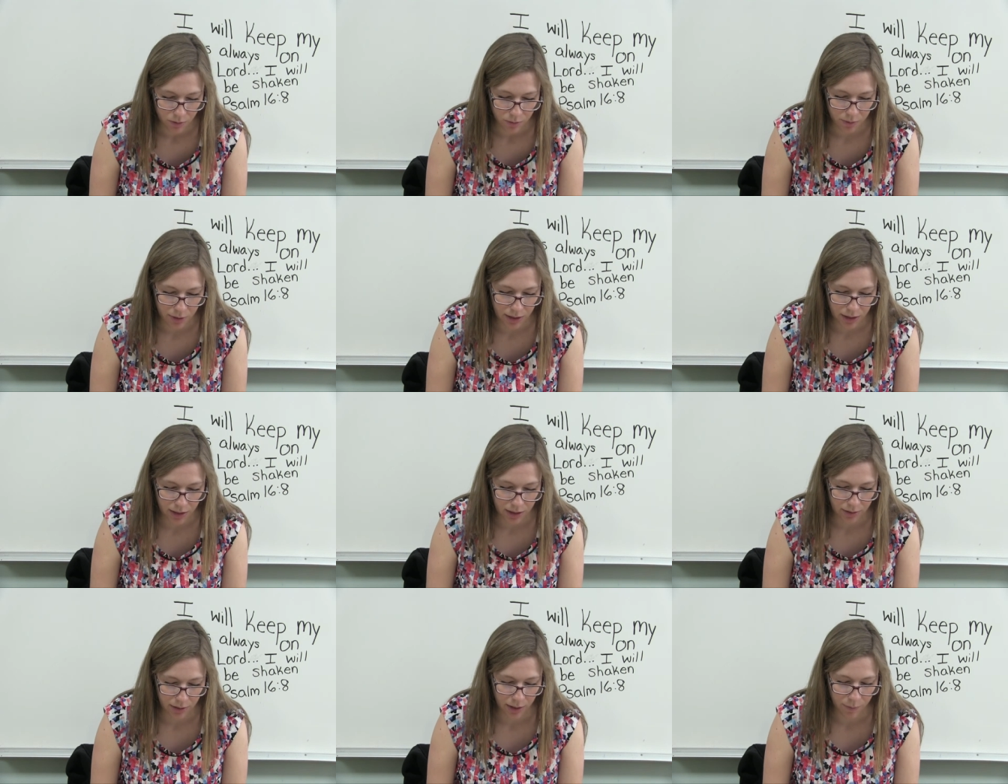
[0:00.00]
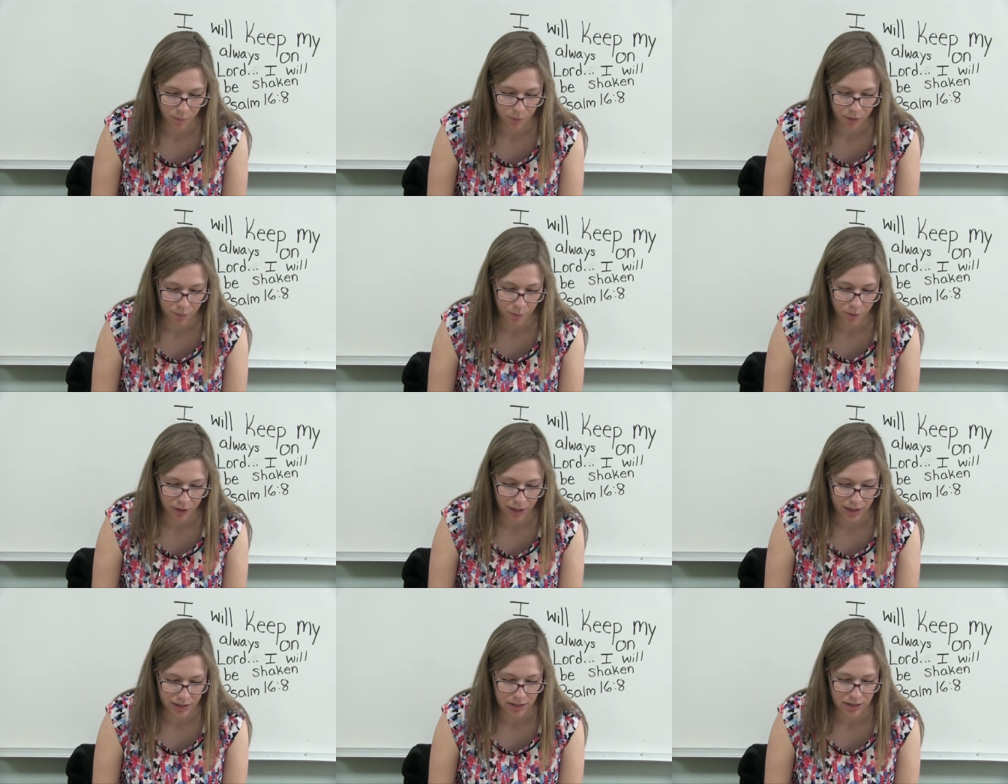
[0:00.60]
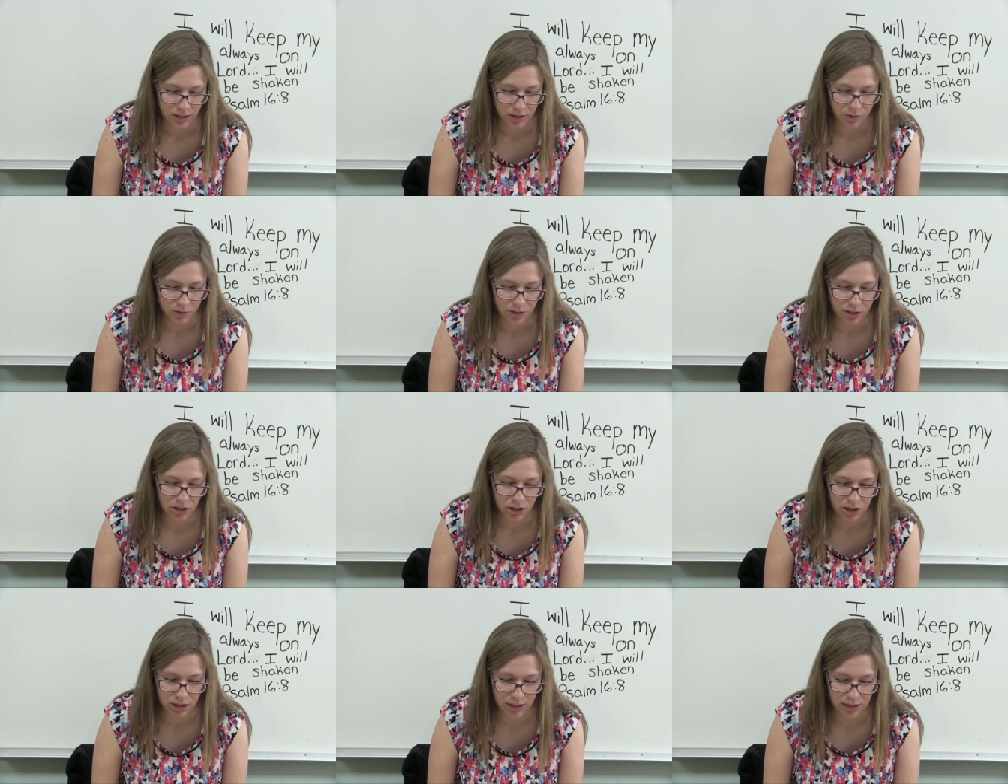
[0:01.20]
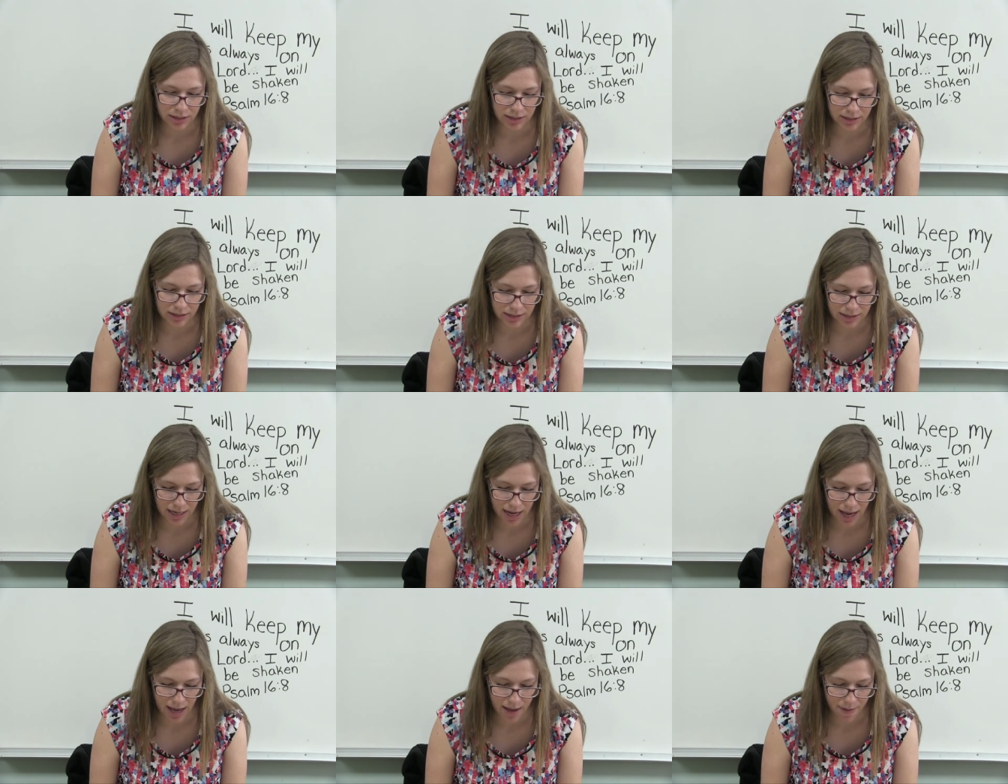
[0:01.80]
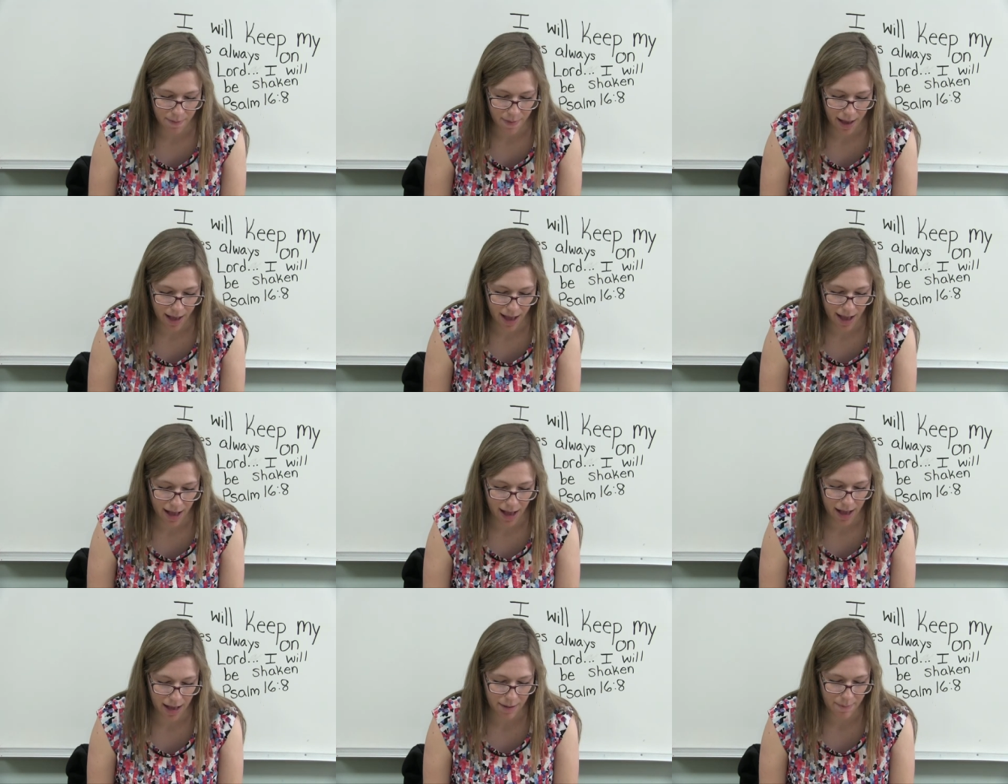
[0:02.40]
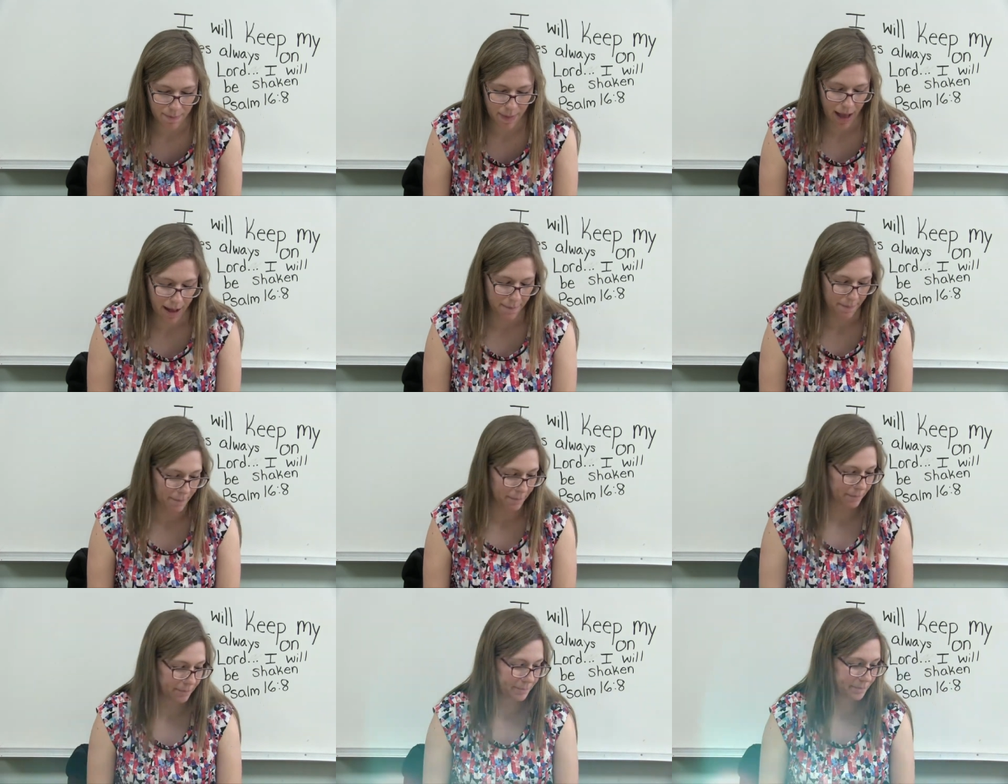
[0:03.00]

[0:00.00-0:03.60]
We and we praise you in Jesus' name. Amen.